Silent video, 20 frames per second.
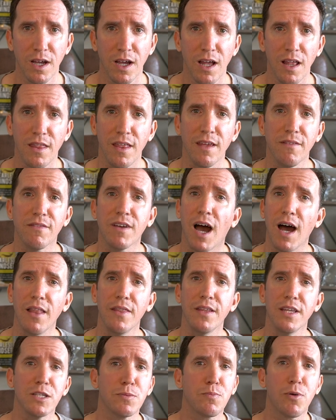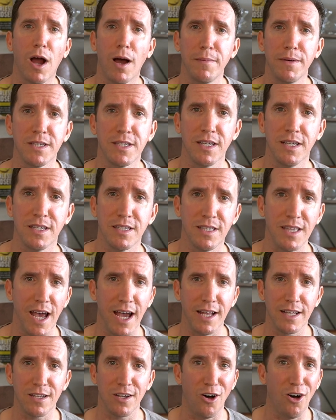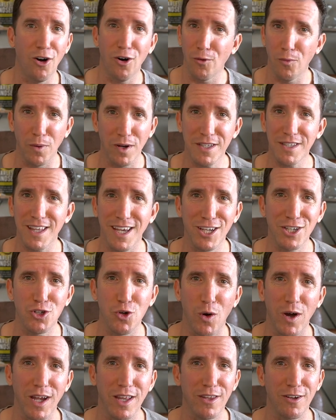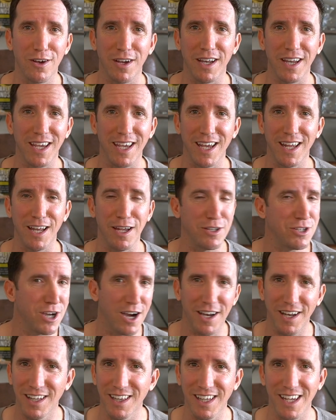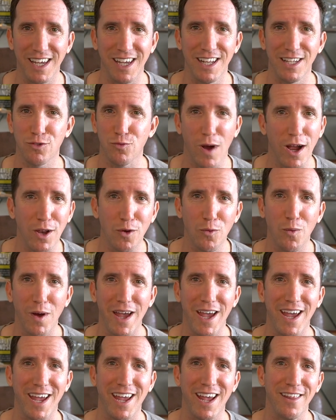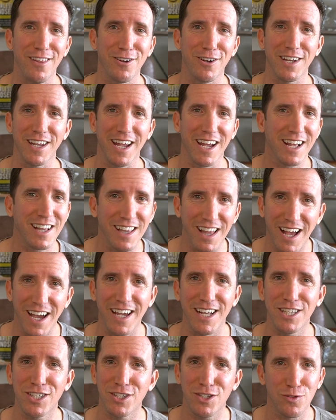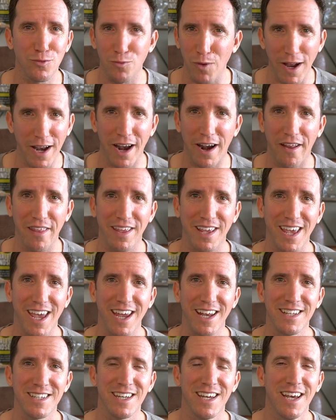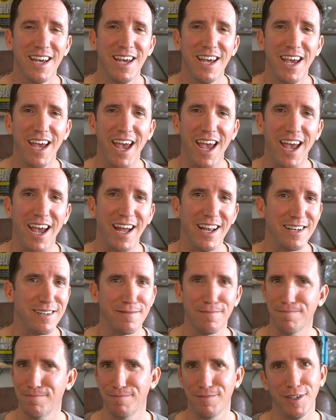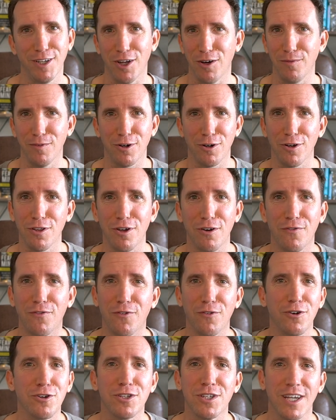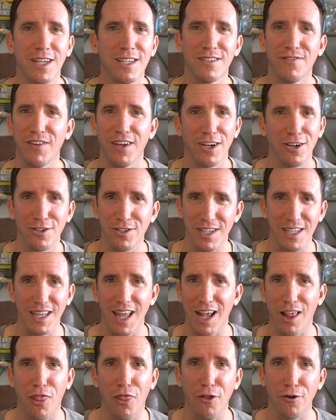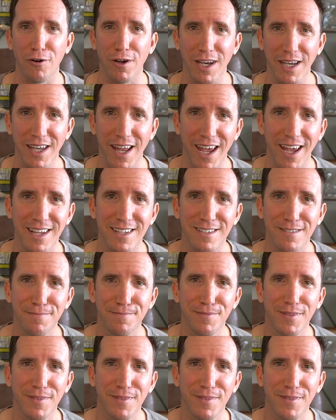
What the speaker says: They've gotten these promises that, once they join, they're going to get a ton of leads right away, and they're going to get clients right out of the gate and, earn their first six figures in like 30 days.